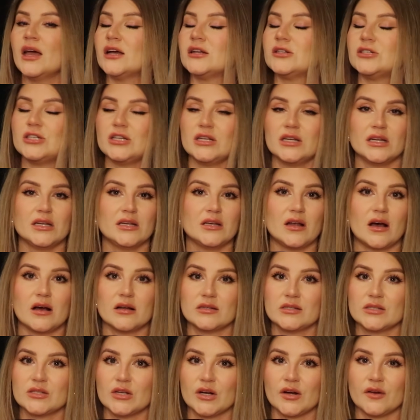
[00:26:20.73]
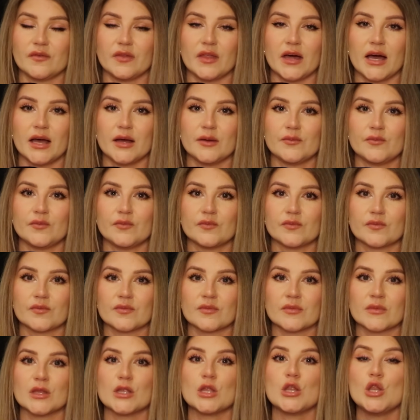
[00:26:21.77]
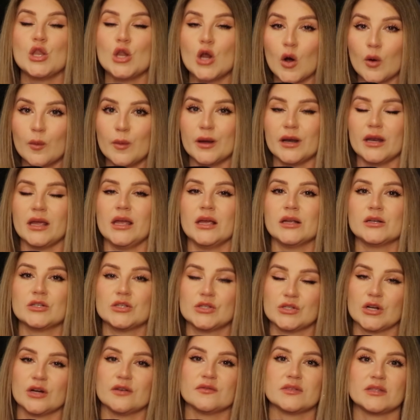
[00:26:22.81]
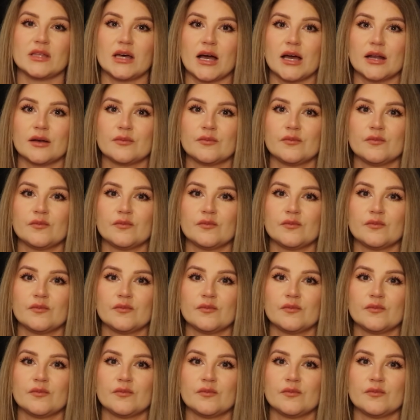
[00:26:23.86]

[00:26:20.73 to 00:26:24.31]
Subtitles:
and she did not deserve that. Nobody deserves that.